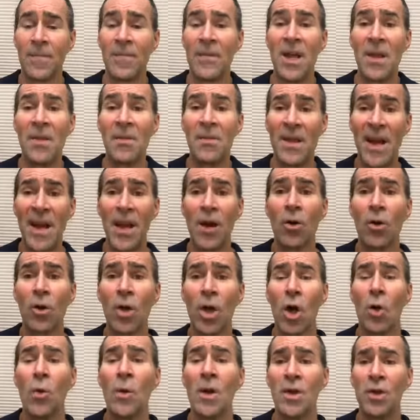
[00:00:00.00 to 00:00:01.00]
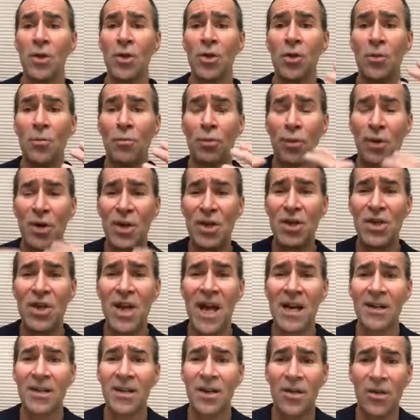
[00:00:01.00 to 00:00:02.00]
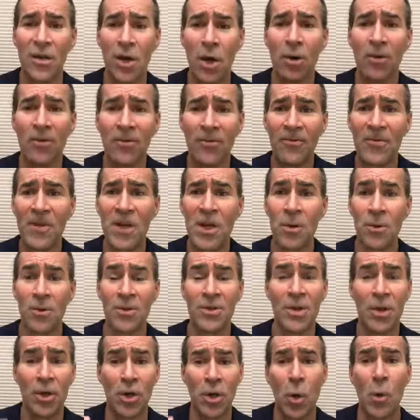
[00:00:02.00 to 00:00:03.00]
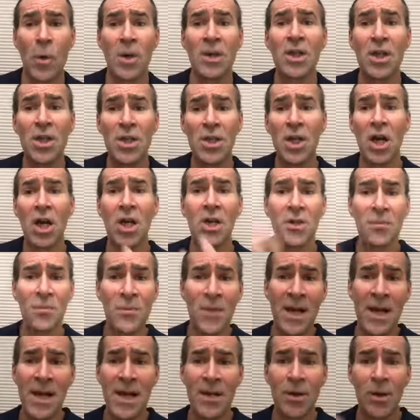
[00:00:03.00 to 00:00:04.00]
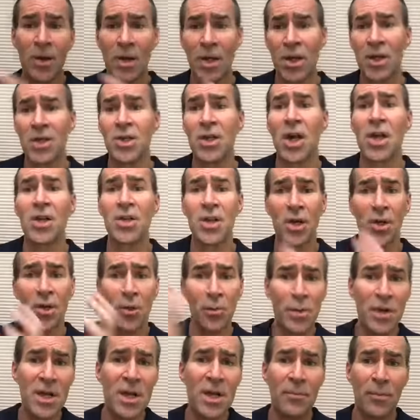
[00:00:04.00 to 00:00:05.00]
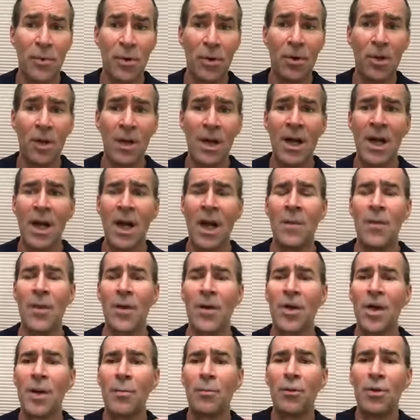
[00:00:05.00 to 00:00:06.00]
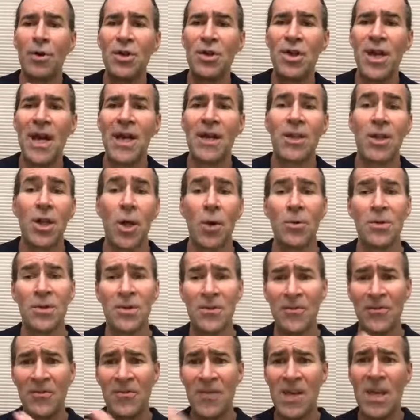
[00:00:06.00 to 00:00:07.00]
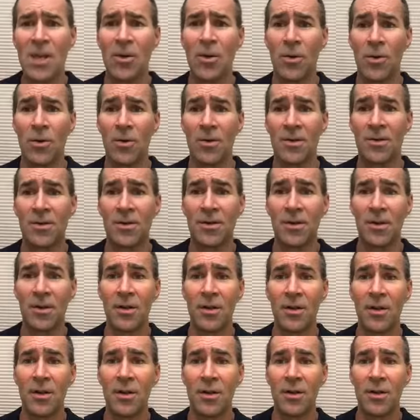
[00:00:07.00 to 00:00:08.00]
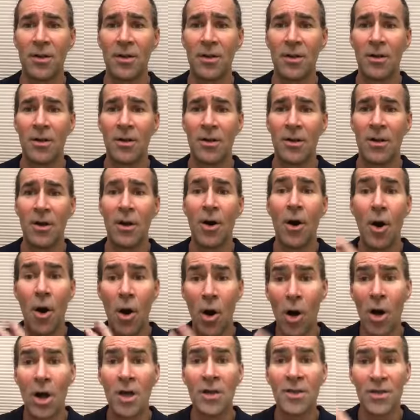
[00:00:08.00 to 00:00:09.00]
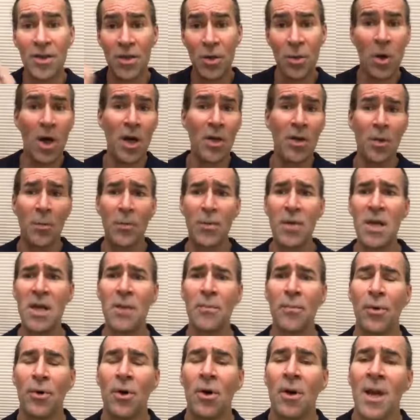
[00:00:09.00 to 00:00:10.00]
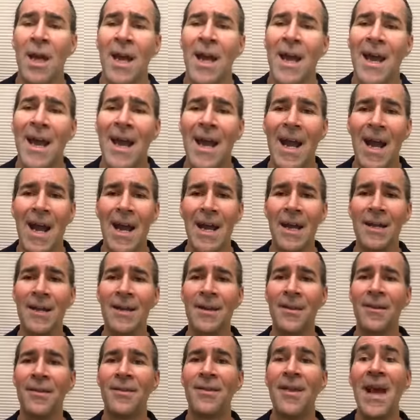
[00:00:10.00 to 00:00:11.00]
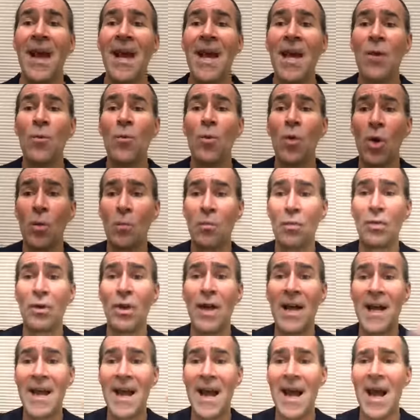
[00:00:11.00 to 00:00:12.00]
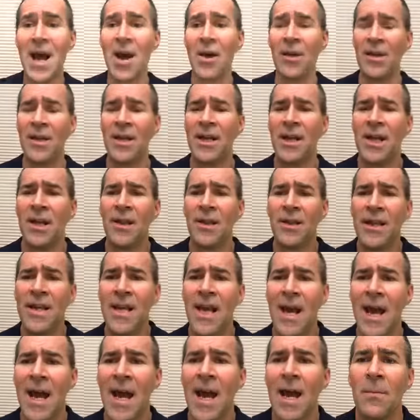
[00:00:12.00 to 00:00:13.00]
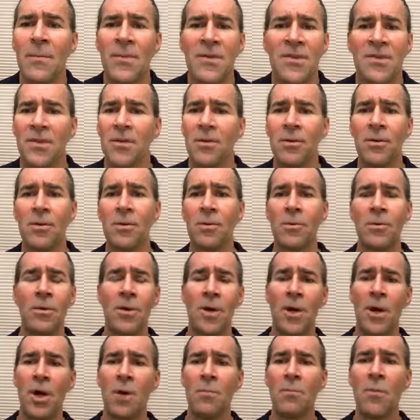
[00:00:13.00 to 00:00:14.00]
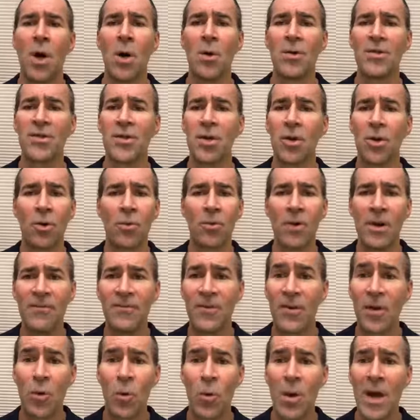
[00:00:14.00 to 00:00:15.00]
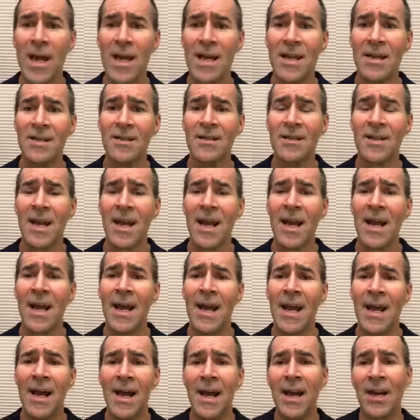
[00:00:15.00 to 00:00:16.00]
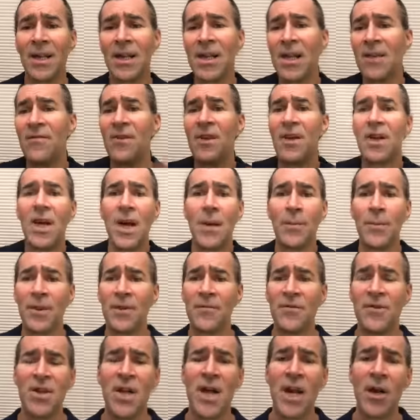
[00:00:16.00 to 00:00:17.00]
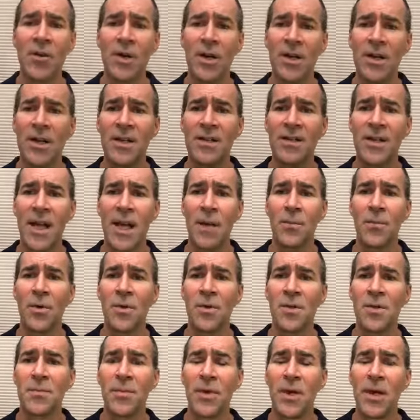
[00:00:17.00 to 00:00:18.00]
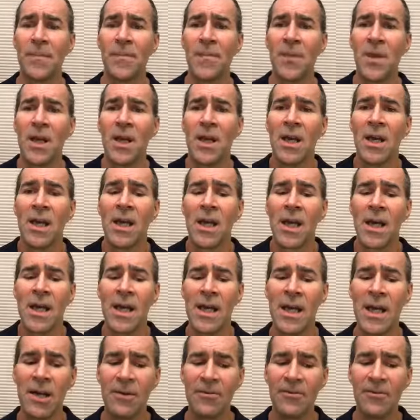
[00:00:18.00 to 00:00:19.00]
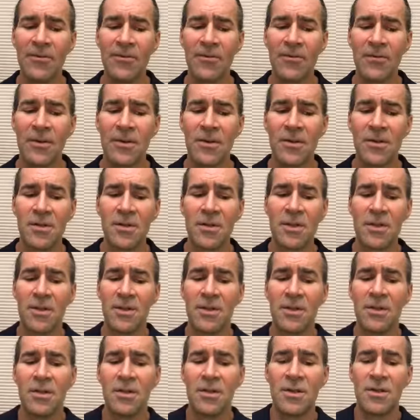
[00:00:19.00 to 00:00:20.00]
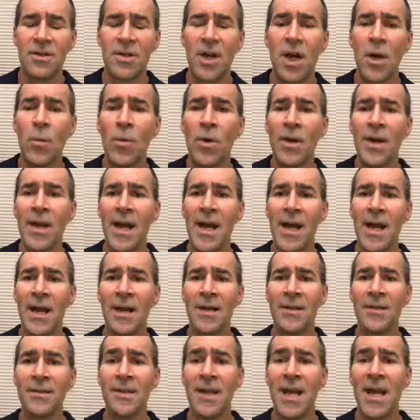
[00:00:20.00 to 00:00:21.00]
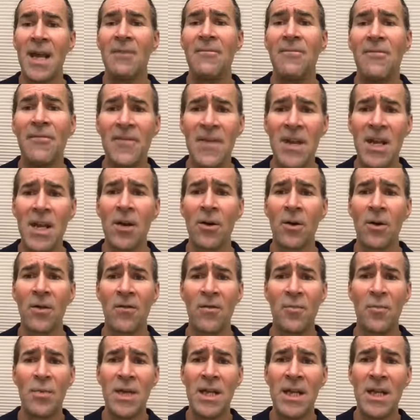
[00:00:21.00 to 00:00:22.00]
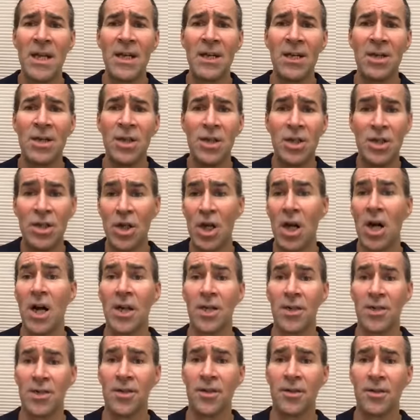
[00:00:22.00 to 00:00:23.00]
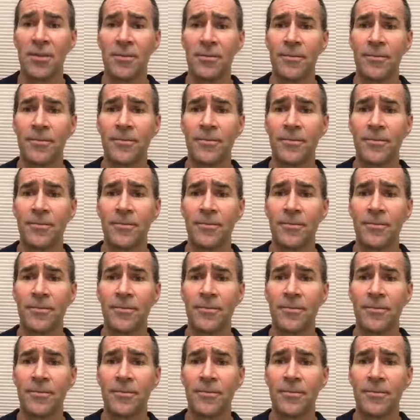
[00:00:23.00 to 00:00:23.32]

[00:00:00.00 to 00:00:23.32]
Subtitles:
then they are going to project their fears. They're going to judge me, they're going to judge other people, and they're going to project those fears onto other people. And they will play out in the absolute most horrific ways. And I'll give you a couple of generic examples, but if someone has a fear of being judged